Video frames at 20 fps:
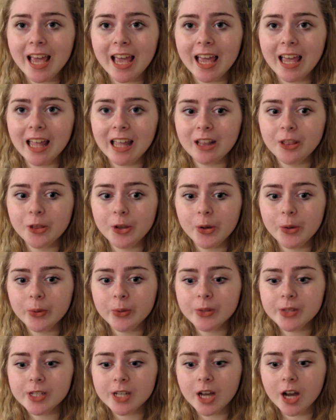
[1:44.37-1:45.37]
and
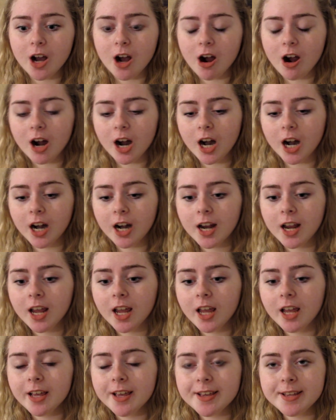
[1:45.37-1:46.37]
those are
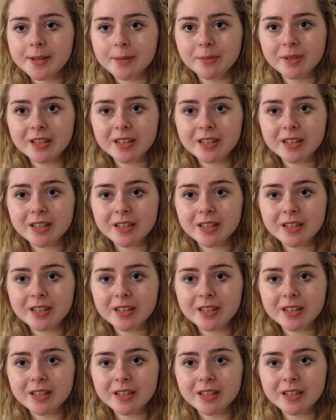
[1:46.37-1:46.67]
some